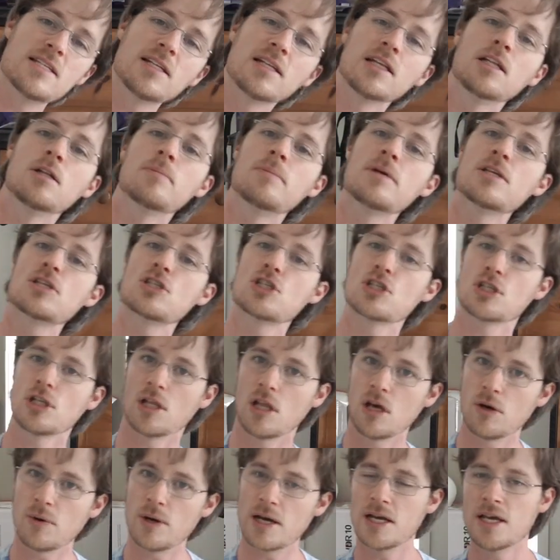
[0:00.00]
a little bit
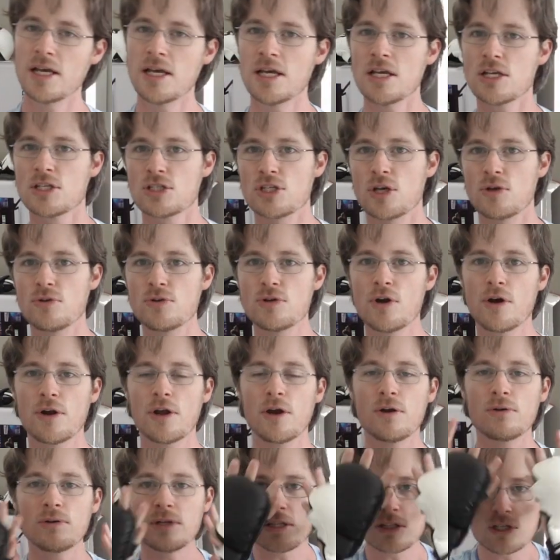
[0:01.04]
slower. So not
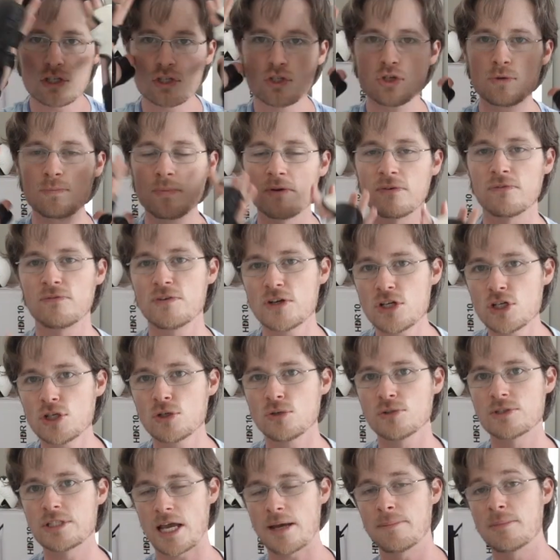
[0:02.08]
only the
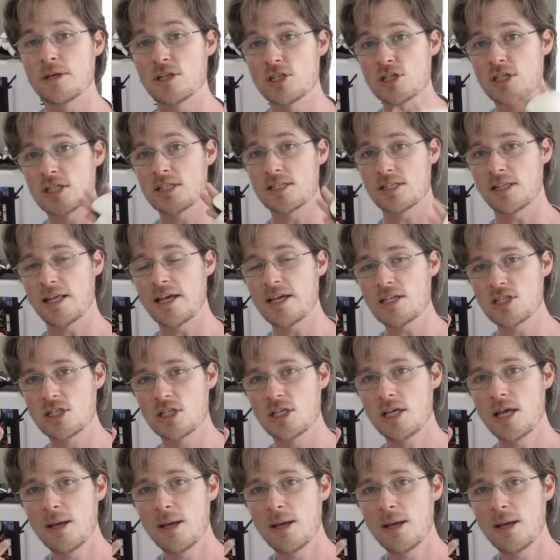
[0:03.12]
superficial damage is less,